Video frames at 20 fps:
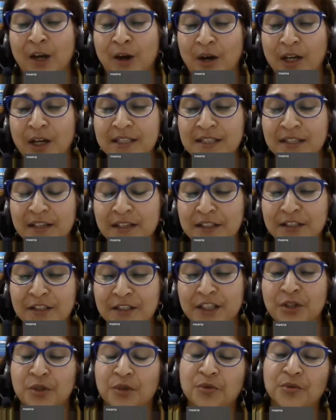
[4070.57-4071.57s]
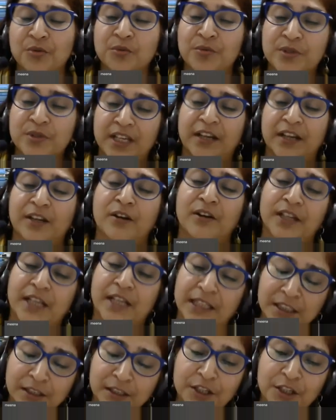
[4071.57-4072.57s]
on certain issues, and on
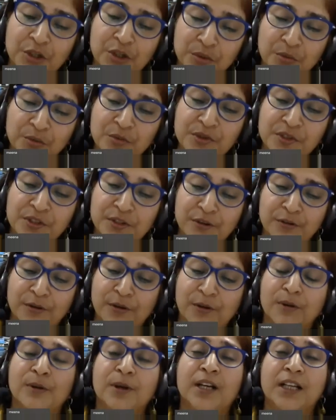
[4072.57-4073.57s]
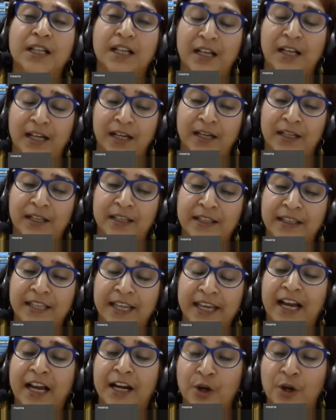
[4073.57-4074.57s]
other issues, they
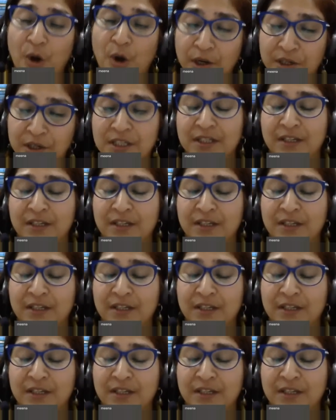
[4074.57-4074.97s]
are not